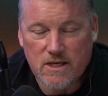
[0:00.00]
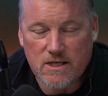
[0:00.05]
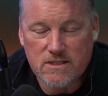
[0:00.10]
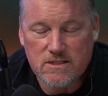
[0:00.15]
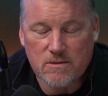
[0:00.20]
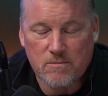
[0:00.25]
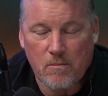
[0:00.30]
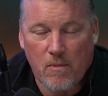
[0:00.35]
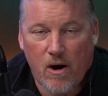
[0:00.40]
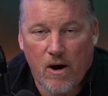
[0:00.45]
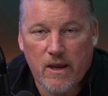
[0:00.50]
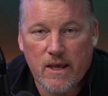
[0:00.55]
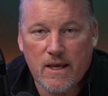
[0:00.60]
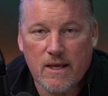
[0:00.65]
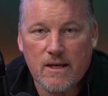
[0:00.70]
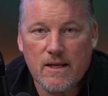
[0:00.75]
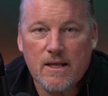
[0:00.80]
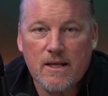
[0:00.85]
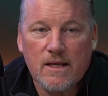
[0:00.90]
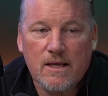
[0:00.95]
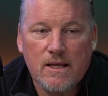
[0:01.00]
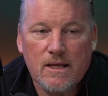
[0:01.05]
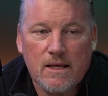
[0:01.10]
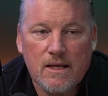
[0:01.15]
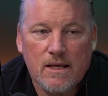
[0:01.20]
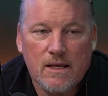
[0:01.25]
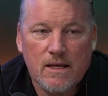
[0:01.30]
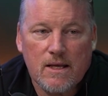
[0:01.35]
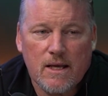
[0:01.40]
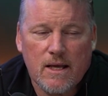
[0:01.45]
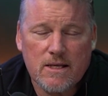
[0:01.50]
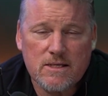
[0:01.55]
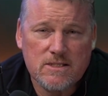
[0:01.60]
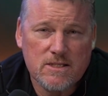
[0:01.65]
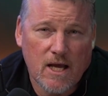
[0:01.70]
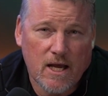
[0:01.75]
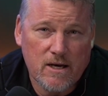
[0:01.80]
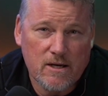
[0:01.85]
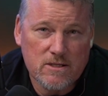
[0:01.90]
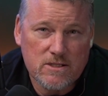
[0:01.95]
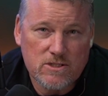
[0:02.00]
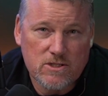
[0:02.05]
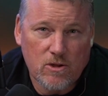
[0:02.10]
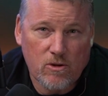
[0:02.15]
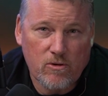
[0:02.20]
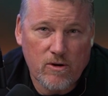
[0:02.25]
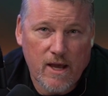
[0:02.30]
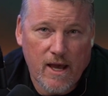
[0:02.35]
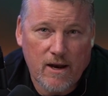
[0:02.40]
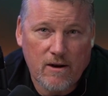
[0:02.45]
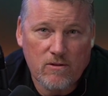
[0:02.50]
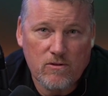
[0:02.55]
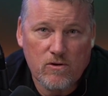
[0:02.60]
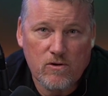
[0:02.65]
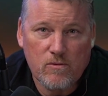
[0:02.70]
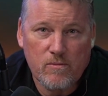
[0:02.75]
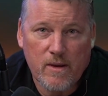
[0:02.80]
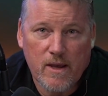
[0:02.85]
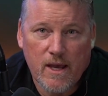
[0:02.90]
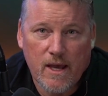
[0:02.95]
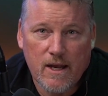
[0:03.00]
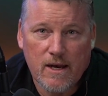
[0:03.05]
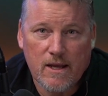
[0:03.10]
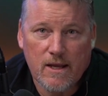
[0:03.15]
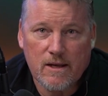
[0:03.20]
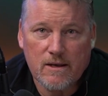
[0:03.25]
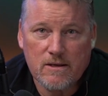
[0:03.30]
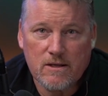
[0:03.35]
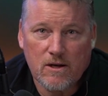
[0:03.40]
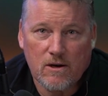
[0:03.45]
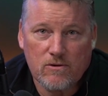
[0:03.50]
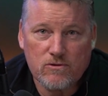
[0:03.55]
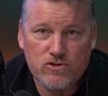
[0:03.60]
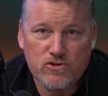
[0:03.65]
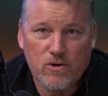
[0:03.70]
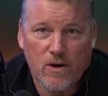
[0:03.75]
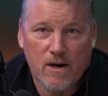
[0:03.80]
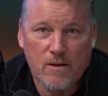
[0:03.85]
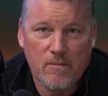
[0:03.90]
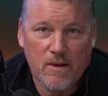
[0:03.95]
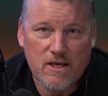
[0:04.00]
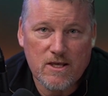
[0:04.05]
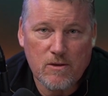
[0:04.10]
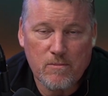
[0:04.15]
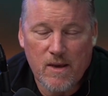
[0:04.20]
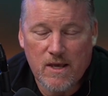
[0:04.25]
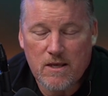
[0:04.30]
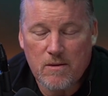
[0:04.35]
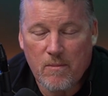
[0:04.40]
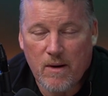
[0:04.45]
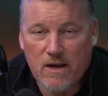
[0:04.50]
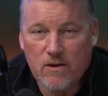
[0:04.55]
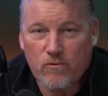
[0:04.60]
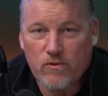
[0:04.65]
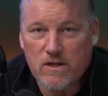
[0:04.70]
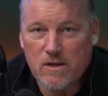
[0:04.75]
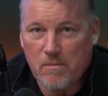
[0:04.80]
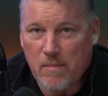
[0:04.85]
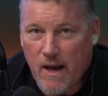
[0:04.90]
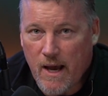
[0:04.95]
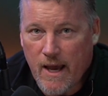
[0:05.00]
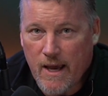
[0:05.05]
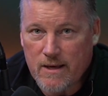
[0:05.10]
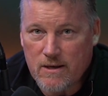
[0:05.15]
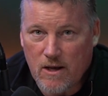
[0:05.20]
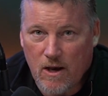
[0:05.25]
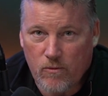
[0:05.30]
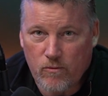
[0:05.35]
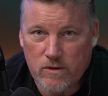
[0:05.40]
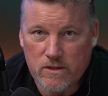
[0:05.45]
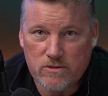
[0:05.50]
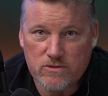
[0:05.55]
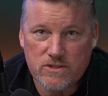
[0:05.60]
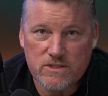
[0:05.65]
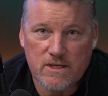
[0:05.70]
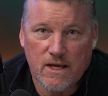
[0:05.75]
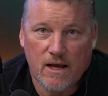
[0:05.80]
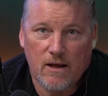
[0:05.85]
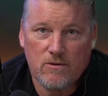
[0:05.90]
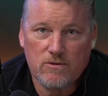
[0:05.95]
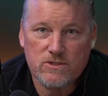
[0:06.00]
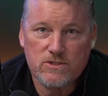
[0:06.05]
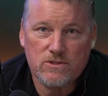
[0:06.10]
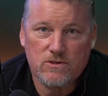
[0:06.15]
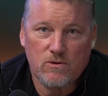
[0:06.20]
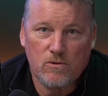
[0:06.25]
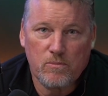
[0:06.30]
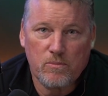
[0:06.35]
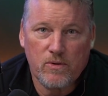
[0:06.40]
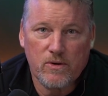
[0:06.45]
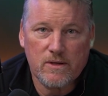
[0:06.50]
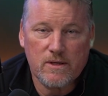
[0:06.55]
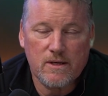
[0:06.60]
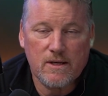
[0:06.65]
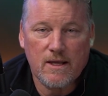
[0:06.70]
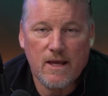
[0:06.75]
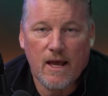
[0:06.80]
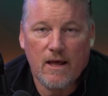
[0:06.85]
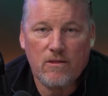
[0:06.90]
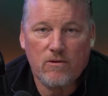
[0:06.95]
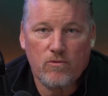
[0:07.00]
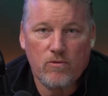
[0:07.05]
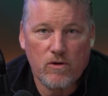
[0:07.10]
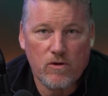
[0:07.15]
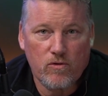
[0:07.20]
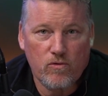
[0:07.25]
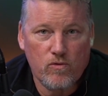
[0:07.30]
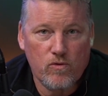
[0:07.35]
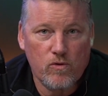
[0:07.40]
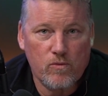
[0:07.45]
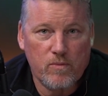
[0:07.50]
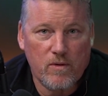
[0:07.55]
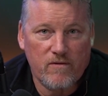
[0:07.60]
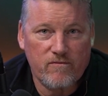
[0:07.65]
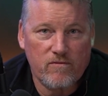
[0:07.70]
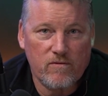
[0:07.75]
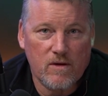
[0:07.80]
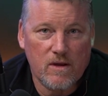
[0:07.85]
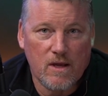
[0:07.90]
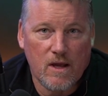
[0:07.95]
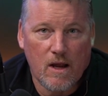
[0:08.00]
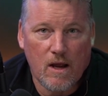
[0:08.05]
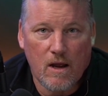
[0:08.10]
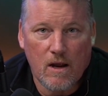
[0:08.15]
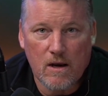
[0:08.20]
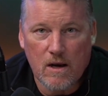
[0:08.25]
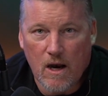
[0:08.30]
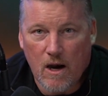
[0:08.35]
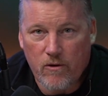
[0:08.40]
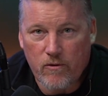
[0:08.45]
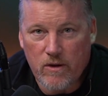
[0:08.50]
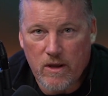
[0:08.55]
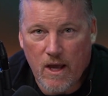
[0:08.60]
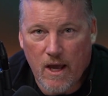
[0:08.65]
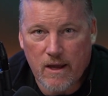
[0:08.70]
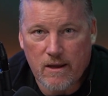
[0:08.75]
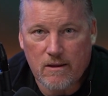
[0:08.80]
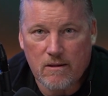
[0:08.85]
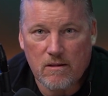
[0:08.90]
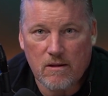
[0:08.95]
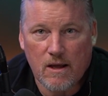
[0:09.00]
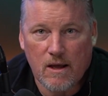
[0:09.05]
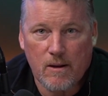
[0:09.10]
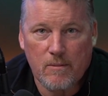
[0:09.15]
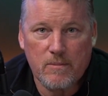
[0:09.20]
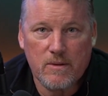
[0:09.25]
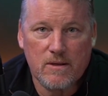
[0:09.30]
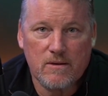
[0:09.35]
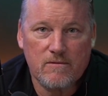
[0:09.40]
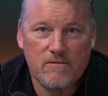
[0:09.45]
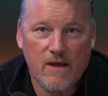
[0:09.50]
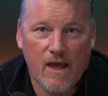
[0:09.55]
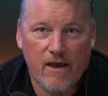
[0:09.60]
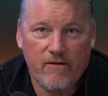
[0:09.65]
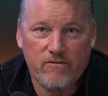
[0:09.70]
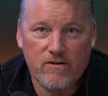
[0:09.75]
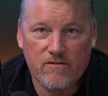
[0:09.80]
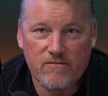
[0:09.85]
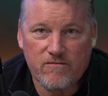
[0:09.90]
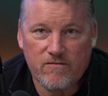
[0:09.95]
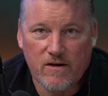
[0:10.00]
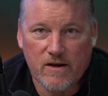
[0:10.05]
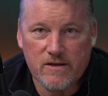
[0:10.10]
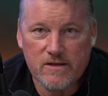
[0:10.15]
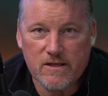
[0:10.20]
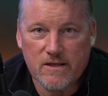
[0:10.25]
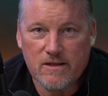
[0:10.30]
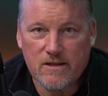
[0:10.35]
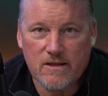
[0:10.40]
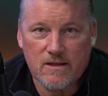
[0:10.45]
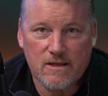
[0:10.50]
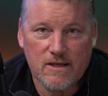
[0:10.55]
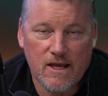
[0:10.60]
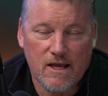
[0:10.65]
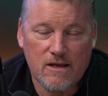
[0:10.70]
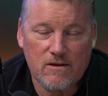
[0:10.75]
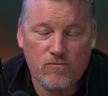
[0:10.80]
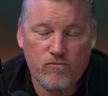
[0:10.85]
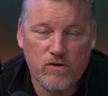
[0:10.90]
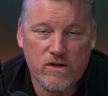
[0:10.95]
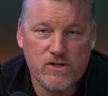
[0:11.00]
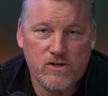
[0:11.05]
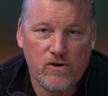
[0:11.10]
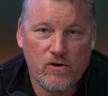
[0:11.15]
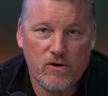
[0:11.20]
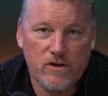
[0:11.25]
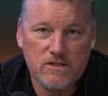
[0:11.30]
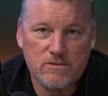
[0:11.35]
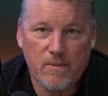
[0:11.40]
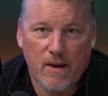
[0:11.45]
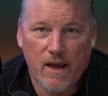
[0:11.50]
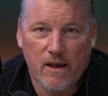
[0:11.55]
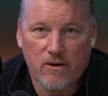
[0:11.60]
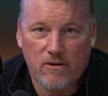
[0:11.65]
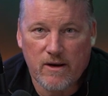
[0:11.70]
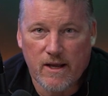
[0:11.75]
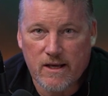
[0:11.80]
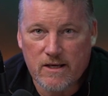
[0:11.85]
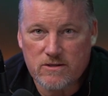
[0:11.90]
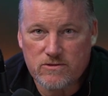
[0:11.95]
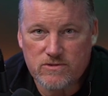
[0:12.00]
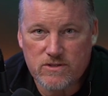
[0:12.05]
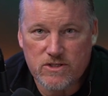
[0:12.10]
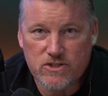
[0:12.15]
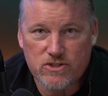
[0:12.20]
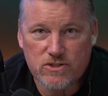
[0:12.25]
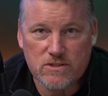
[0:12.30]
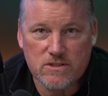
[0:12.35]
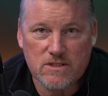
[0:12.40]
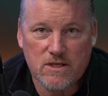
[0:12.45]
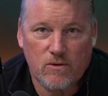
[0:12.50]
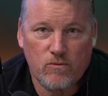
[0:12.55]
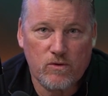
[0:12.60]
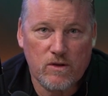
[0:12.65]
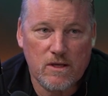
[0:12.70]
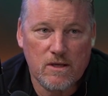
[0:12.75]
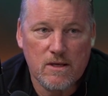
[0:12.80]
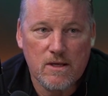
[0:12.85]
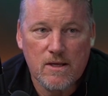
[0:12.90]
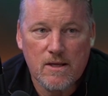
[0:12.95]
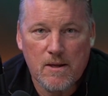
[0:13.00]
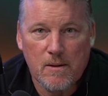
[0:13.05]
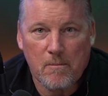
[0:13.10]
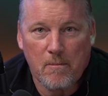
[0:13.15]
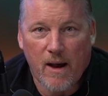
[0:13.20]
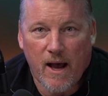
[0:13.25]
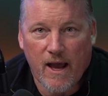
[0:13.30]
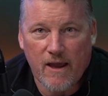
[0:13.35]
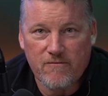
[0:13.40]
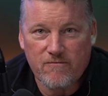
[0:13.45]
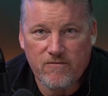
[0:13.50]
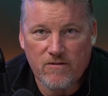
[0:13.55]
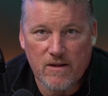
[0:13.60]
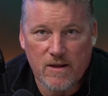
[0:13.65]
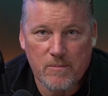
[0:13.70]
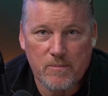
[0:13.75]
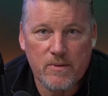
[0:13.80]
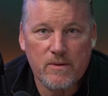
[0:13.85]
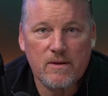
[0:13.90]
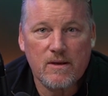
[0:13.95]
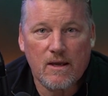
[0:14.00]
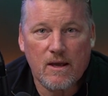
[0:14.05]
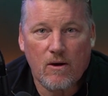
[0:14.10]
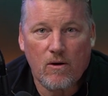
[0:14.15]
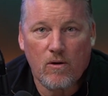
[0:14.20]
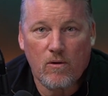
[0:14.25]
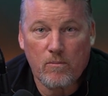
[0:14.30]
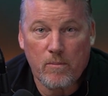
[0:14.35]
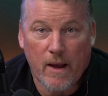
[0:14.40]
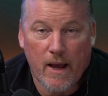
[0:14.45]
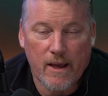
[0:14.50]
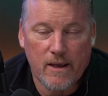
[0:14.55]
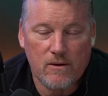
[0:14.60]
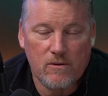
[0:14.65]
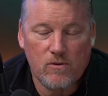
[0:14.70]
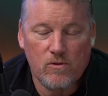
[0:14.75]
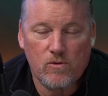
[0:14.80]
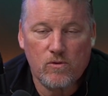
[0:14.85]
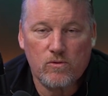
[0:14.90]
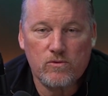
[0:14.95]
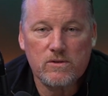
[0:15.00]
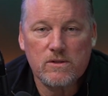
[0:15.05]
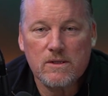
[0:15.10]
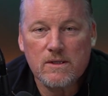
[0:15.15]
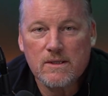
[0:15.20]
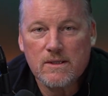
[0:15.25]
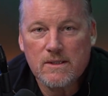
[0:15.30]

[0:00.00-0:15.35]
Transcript: as the market has started to slow down a little bit, and, trying to make your money when you buy, not when you sell. So putting together a group of an REI club and having it funded and then getting returns back on acquisitions that we buy, flip, or buy and hold.